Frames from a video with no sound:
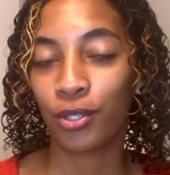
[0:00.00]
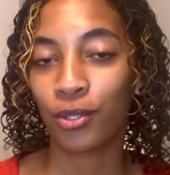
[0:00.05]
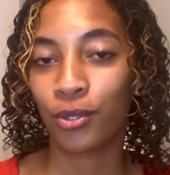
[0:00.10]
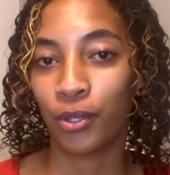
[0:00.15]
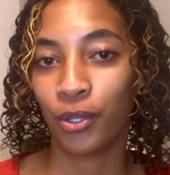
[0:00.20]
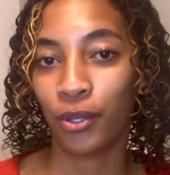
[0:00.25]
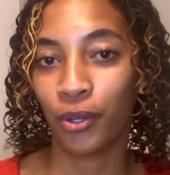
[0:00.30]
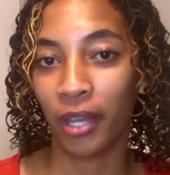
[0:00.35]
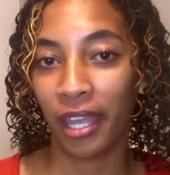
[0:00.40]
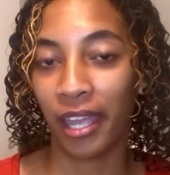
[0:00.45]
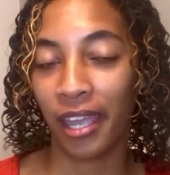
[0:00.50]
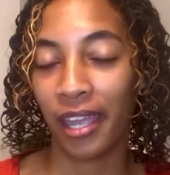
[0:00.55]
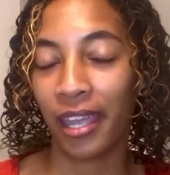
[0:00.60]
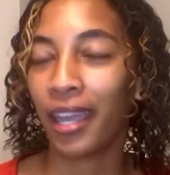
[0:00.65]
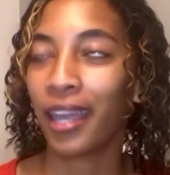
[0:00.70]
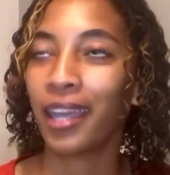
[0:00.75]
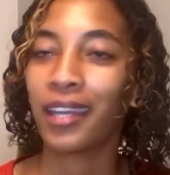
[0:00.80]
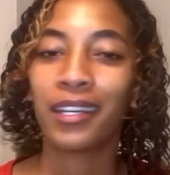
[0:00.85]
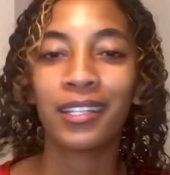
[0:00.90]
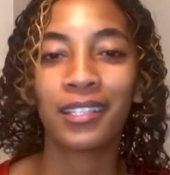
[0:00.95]
to your hair,
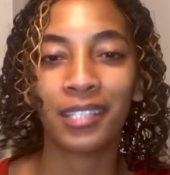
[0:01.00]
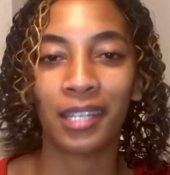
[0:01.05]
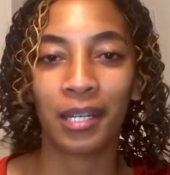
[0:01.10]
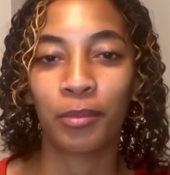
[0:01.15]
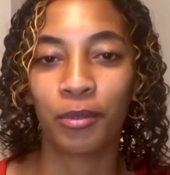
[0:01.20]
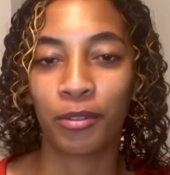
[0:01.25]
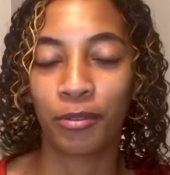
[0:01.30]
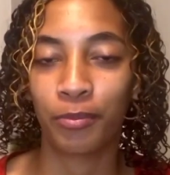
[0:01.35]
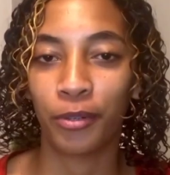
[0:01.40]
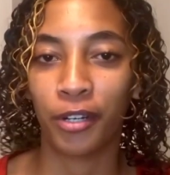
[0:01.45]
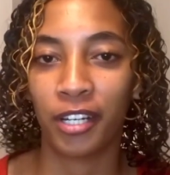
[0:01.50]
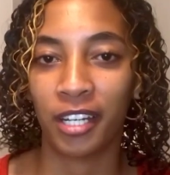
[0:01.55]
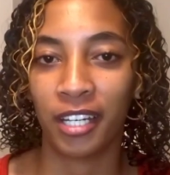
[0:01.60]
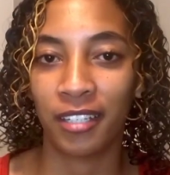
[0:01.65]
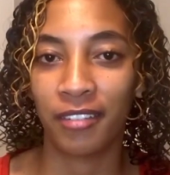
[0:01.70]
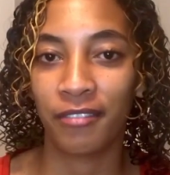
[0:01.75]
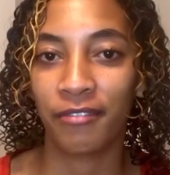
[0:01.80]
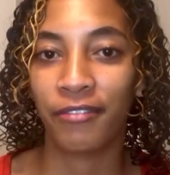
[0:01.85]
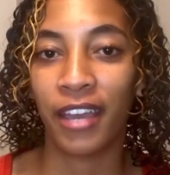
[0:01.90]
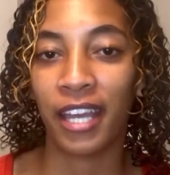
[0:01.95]
any type of
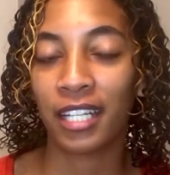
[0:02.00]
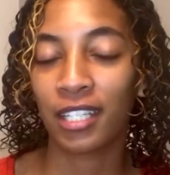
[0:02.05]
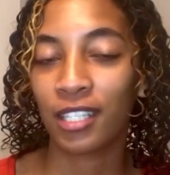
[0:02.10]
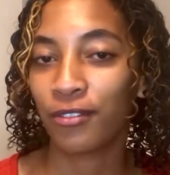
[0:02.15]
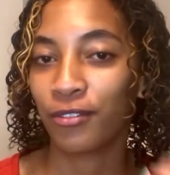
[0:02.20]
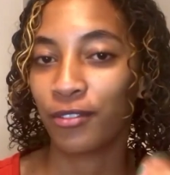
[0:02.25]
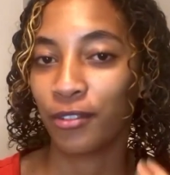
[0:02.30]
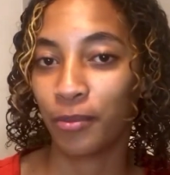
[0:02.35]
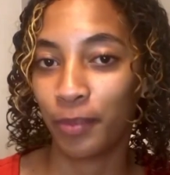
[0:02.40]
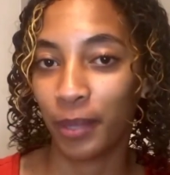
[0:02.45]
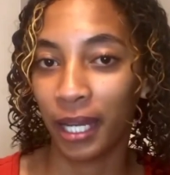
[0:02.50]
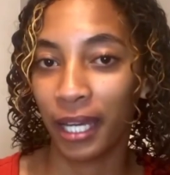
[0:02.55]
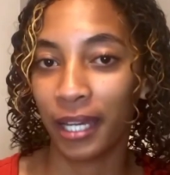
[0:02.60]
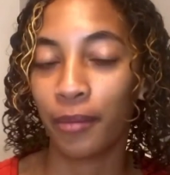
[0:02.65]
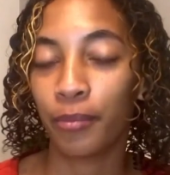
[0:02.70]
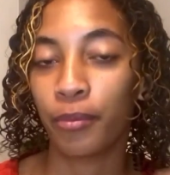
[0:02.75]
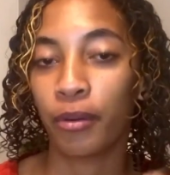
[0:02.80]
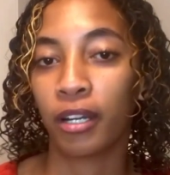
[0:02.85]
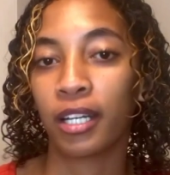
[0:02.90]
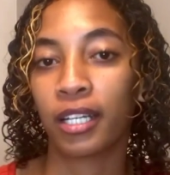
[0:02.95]
product, in fact, if you apply
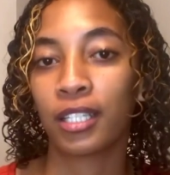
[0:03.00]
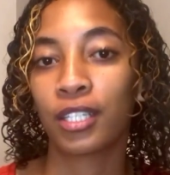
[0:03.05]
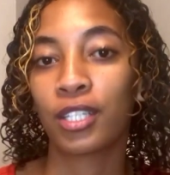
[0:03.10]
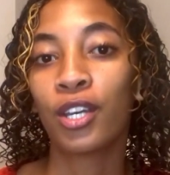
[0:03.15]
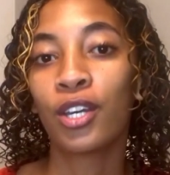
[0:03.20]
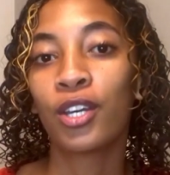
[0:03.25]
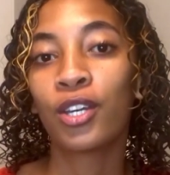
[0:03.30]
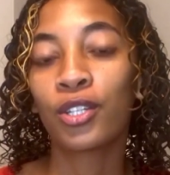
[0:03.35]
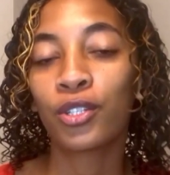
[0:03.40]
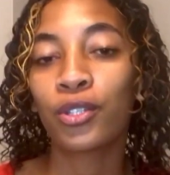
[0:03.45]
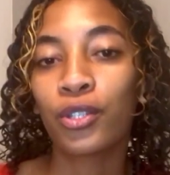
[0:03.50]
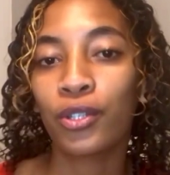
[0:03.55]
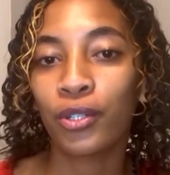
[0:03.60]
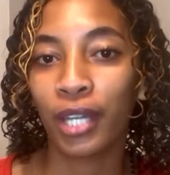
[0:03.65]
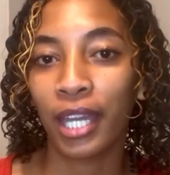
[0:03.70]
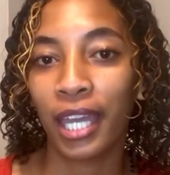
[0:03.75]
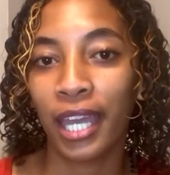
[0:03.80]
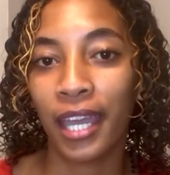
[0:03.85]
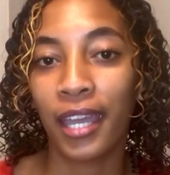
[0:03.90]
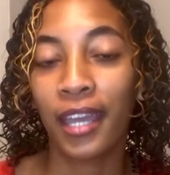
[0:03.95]
a product to your
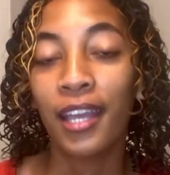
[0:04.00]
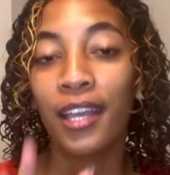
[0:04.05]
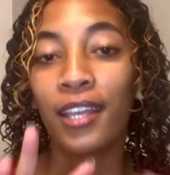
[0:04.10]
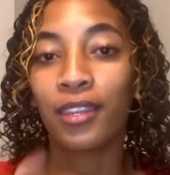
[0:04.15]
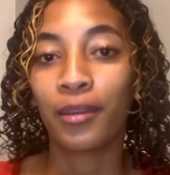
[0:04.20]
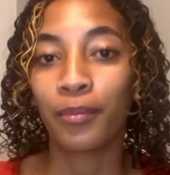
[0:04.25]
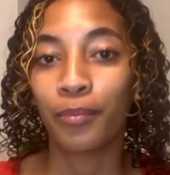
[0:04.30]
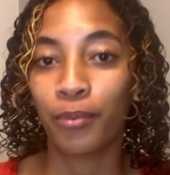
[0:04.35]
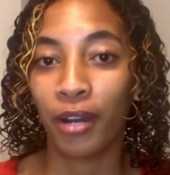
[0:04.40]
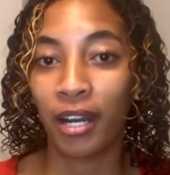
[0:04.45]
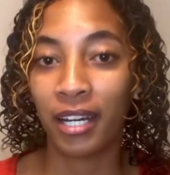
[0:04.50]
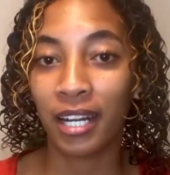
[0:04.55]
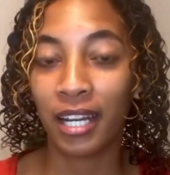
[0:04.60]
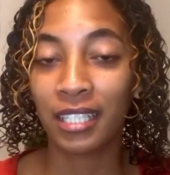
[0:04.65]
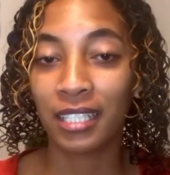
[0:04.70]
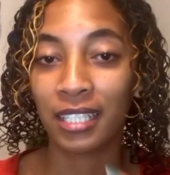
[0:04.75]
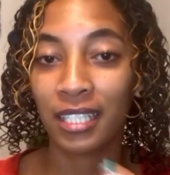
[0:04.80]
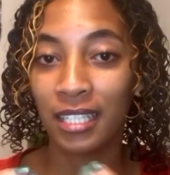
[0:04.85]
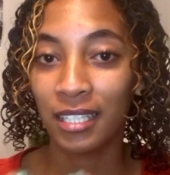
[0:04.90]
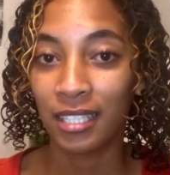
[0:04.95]
hair, the
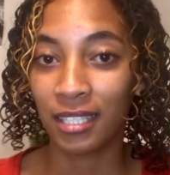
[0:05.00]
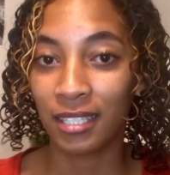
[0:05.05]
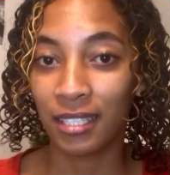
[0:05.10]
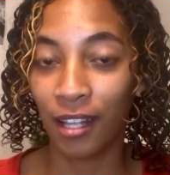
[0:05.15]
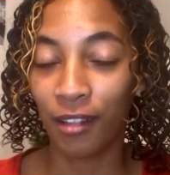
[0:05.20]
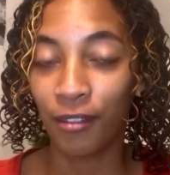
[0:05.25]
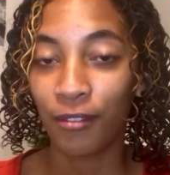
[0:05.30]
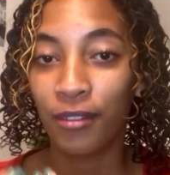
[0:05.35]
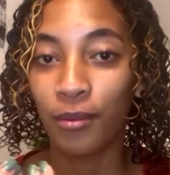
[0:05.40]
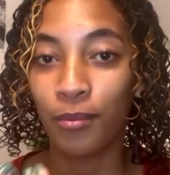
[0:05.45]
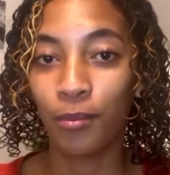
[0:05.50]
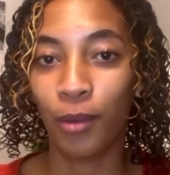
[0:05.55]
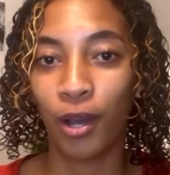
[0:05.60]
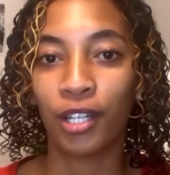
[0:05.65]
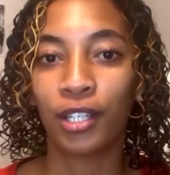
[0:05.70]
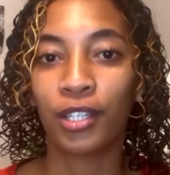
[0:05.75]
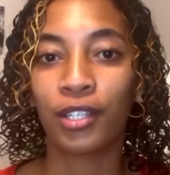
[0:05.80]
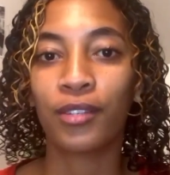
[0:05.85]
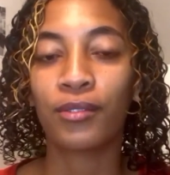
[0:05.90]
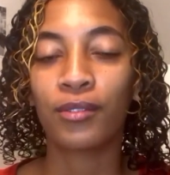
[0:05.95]
product itself, the
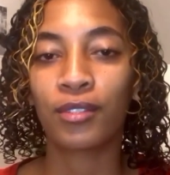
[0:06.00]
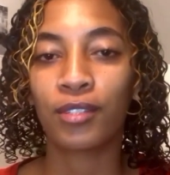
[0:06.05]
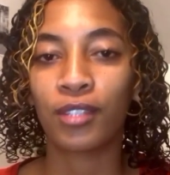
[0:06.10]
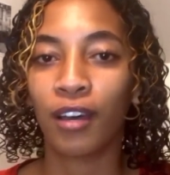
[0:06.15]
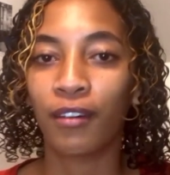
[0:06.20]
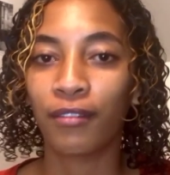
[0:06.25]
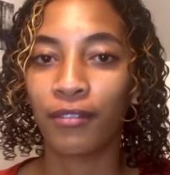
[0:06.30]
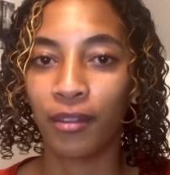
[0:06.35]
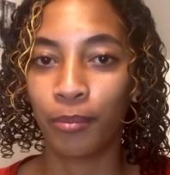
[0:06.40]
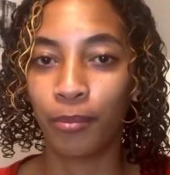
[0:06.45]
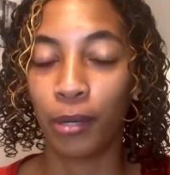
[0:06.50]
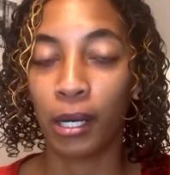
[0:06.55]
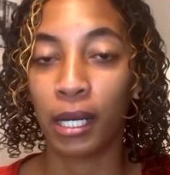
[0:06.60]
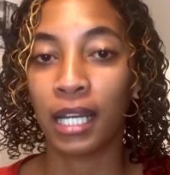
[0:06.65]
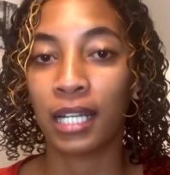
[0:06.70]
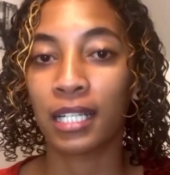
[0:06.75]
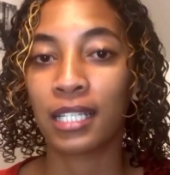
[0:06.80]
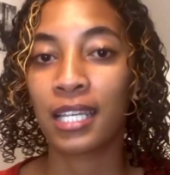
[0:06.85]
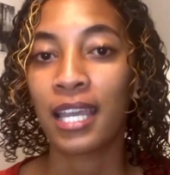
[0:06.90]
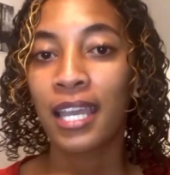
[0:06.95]
molecules of the
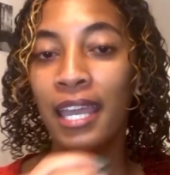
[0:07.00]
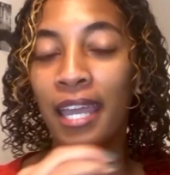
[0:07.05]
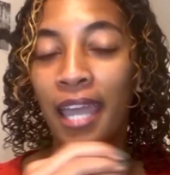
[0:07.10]
product